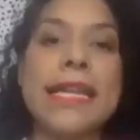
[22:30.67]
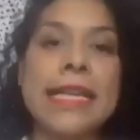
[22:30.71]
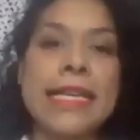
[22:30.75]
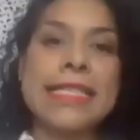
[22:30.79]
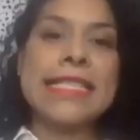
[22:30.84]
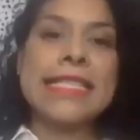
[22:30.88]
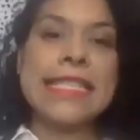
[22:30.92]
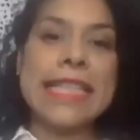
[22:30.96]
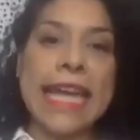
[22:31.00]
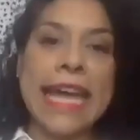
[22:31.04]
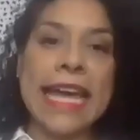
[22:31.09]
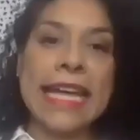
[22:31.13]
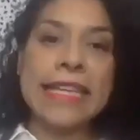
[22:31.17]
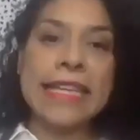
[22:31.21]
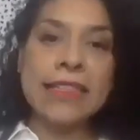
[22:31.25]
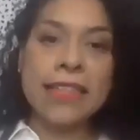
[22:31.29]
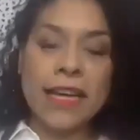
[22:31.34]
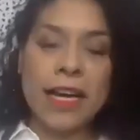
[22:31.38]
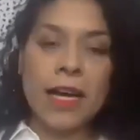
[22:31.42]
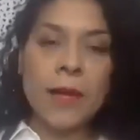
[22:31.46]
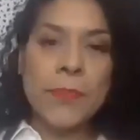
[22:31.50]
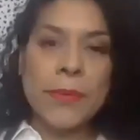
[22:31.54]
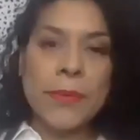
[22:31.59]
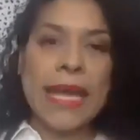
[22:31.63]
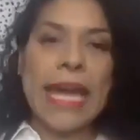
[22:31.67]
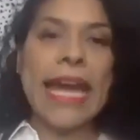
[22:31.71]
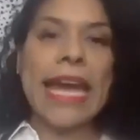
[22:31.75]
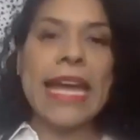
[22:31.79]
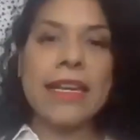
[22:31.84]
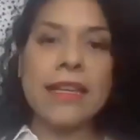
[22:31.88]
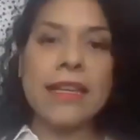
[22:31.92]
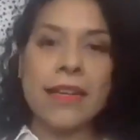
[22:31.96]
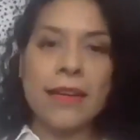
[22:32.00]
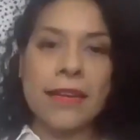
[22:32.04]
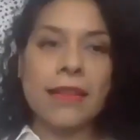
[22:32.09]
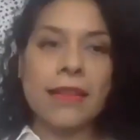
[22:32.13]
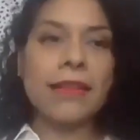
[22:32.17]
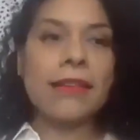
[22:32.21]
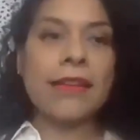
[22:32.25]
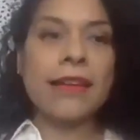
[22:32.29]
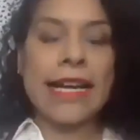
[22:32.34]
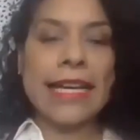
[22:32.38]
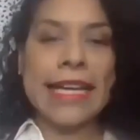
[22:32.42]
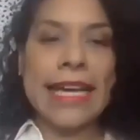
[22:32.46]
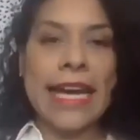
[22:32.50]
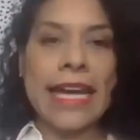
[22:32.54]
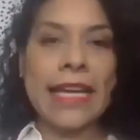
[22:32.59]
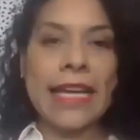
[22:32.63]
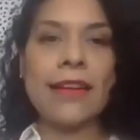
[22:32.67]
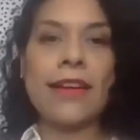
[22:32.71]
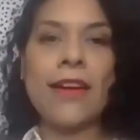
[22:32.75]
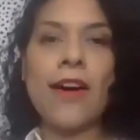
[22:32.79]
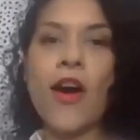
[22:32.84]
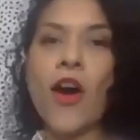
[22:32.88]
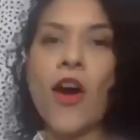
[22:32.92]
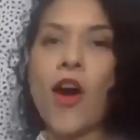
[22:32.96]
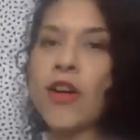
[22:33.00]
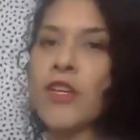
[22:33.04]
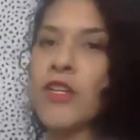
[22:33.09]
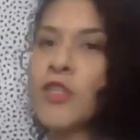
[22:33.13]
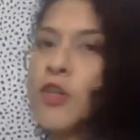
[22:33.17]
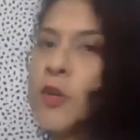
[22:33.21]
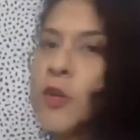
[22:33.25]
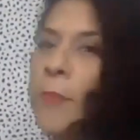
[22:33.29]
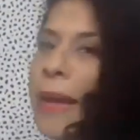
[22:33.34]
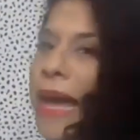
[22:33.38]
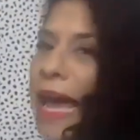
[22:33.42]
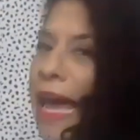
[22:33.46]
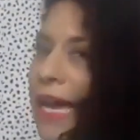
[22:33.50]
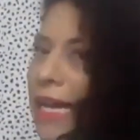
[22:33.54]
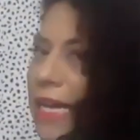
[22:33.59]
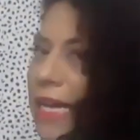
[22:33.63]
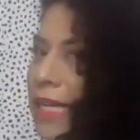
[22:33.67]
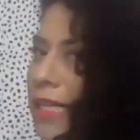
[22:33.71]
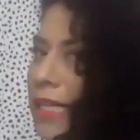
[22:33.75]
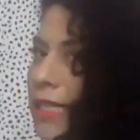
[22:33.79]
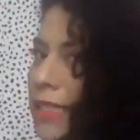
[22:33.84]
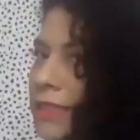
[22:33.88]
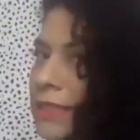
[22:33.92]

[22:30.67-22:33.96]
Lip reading: stand up and, again, arch your back.